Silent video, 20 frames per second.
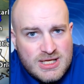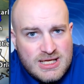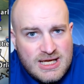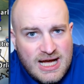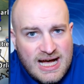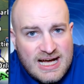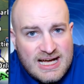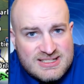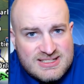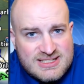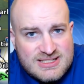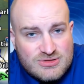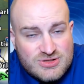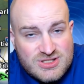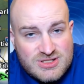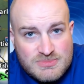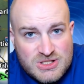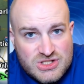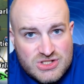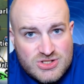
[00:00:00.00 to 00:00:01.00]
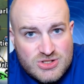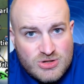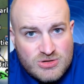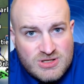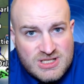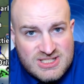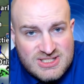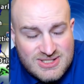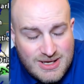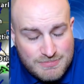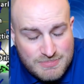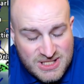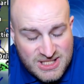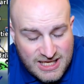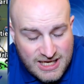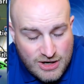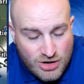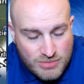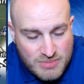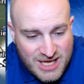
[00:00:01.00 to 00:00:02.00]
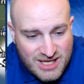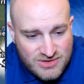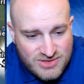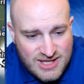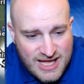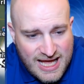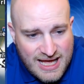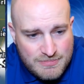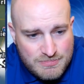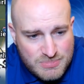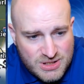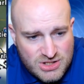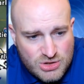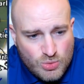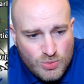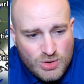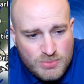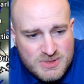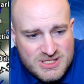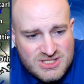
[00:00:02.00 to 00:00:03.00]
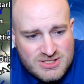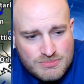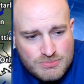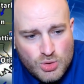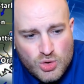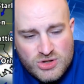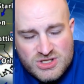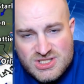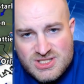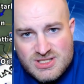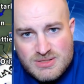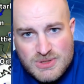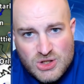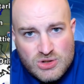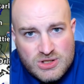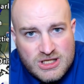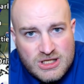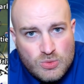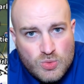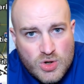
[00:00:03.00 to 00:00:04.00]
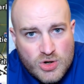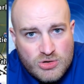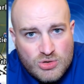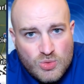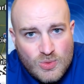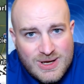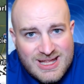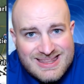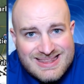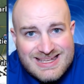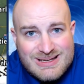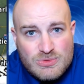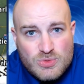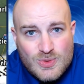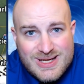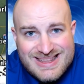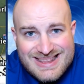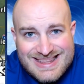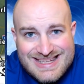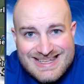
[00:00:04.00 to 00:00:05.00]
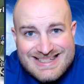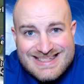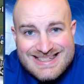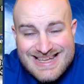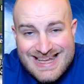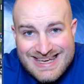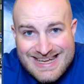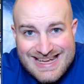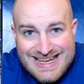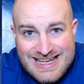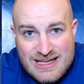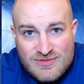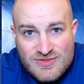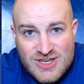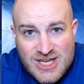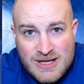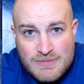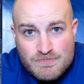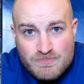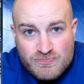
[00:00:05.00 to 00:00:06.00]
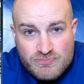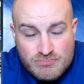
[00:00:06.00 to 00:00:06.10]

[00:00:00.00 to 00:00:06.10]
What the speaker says: Still some uncertainties up in the air about that, but there will be some more instability to work with the Sunday evening,